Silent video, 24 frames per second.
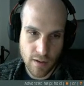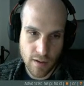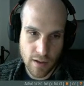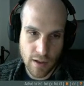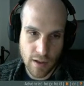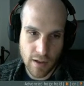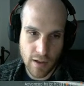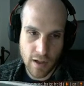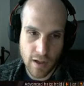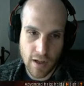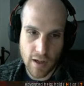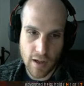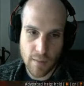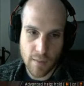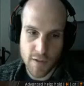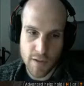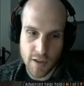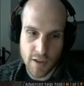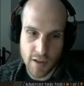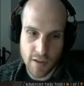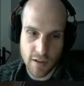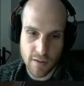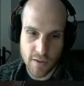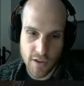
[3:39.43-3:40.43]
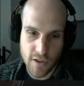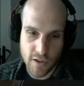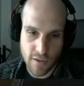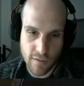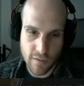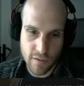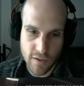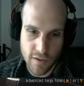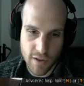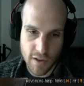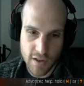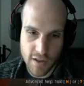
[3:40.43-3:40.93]
again empty, so you
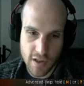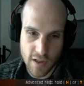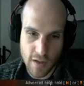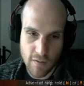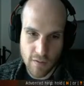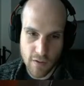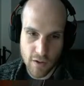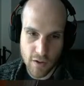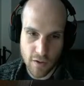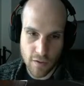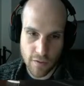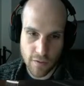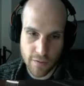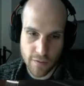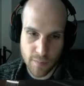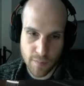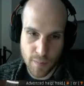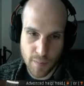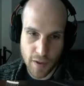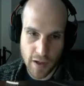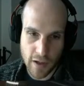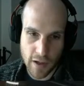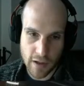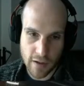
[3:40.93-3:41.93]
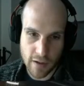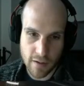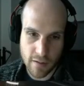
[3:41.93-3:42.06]
can turn safety off, bang.